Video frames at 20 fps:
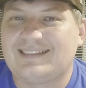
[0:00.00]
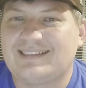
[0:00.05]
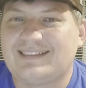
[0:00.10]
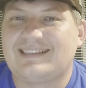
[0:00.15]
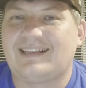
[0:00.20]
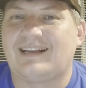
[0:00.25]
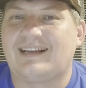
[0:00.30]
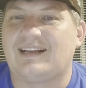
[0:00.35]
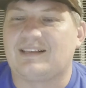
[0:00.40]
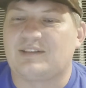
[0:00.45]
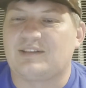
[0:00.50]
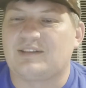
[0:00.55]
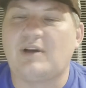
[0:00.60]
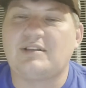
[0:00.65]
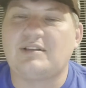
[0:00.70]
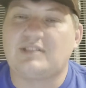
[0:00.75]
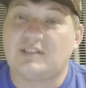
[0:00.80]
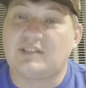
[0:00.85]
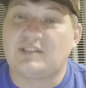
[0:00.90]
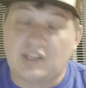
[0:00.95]

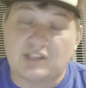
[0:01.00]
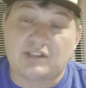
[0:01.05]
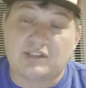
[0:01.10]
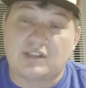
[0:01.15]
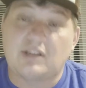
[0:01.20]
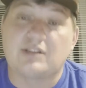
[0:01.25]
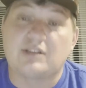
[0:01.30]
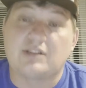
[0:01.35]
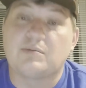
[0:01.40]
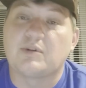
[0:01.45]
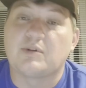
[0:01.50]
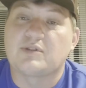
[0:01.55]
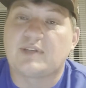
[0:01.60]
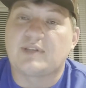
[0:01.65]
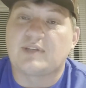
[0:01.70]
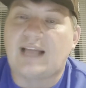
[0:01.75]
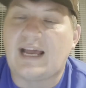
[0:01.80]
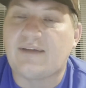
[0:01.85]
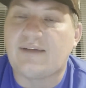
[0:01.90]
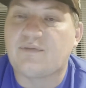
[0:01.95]
They're mostly
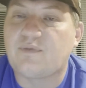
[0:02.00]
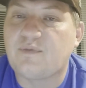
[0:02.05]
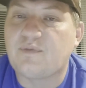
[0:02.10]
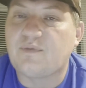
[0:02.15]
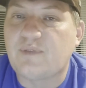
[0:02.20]
live.